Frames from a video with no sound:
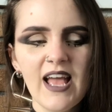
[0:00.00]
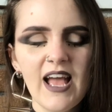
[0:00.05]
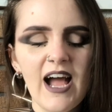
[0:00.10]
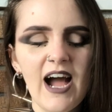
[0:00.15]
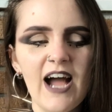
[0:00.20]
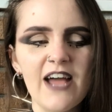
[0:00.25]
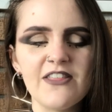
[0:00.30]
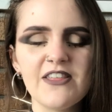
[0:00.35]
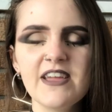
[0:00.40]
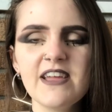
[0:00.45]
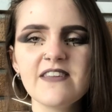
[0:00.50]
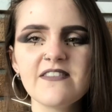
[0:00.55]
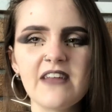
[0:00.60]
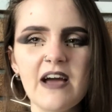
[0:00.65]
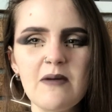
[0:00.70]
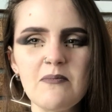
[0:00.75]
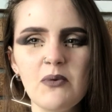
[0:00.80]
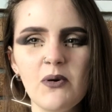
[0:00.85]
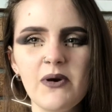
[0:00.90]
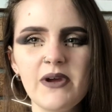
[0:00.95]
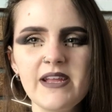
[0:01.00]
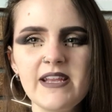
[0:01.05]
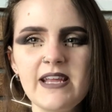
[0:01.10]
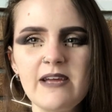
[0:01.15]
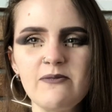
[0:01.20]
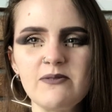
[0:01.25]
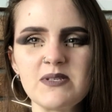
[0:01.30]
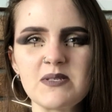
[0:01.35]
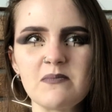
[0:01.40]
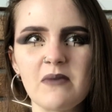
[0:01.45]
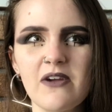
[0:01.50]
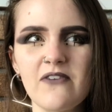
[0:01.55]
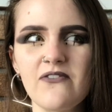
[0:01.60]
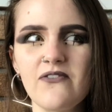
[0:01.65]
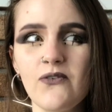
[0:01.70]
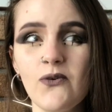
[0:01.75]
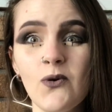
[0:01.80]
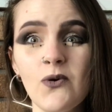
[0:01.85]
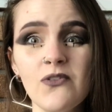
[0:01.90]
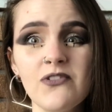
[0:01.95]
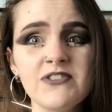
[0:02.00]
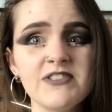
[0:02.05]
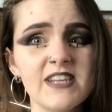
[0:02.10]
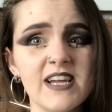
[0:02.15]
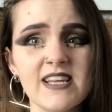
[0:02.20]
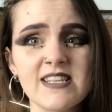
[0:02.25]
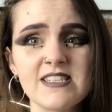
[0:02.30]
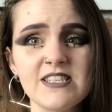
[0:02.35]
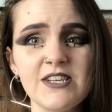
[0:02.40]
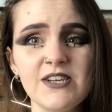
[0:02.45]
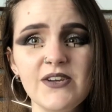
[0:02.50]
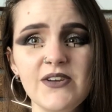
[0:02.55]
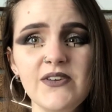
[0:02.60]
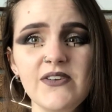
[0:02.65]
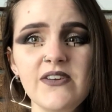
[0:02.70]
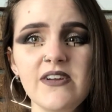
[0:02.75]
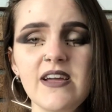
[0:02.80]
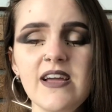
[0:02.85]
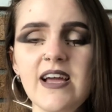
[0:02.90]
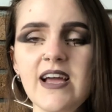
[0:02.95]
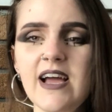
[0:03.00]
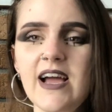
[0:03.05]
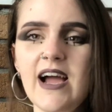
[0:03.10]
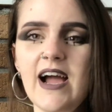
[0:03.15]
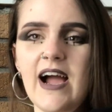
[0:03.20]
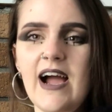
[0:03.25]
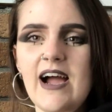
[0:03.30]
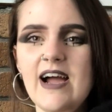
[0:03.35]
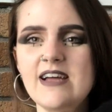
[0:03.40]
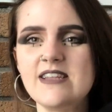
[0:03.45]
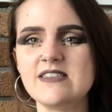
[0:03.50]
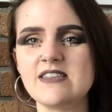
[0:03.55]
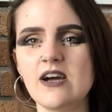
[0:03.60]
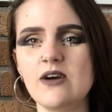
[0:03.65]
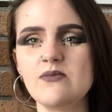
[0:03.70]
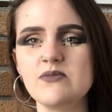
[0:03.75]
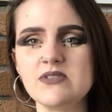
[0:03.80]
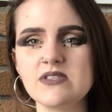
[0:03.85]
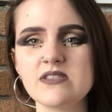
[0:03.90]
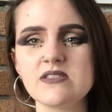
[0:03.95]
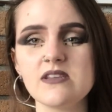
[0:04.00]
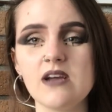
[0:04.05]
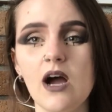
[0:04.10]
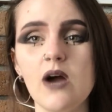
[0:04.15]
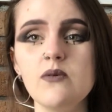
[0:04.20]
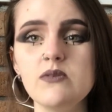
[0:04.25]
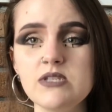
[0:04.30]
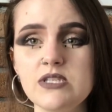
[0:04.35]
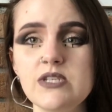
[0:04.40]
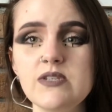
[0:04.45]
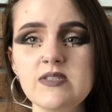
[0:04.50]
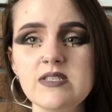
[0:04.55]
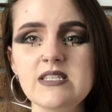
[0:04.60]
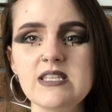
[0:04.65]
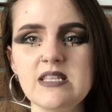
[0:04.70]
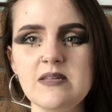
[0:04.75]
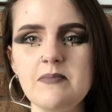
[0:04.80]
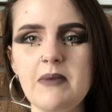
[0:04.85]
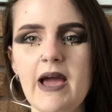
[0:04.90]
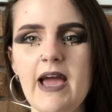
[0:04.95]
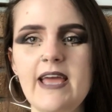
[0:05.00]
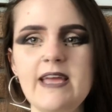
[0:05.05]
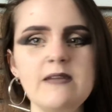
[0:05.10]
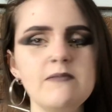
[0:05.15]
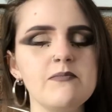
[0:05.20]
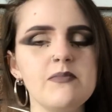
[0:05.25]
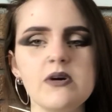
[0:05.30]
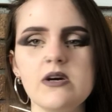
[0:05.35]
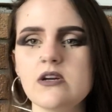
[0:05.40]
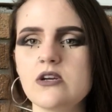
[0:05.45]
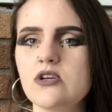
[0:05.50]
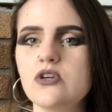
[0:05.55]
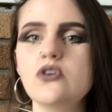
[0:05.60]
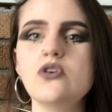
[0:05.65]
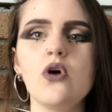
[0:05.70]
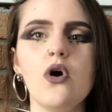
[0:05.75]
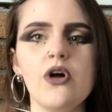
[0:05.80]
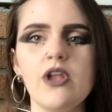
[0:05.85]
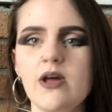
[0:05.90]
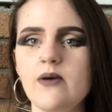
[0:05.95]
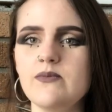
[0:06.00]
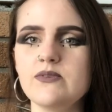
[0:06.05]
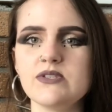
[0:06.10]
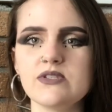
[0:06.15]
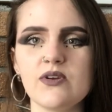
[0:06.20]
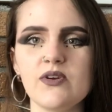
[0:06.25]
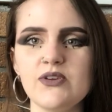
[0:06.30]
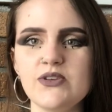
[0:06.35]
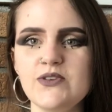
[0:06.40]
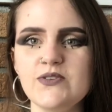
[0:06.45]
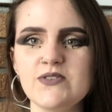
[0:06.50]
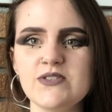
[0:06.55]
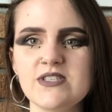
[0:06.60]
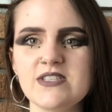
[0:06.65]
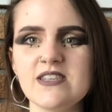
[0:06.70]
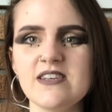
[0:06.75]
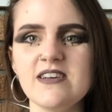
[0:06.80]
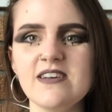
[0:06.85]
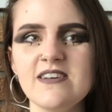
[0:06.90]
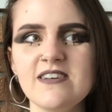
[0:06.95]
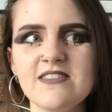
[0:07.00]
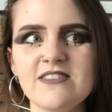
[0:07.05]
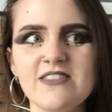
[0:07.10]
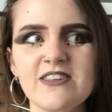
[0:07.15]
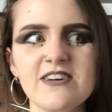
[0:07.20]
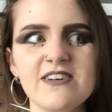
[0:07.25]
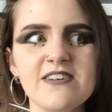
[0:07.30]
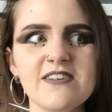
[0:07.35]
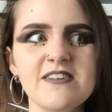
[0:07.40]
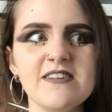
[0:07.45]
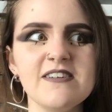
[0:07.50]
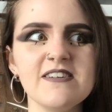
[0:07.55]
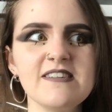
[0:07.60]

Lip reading: I think at that point it was my 4th tattoo, and I was used to the pain, but god, I was not used to the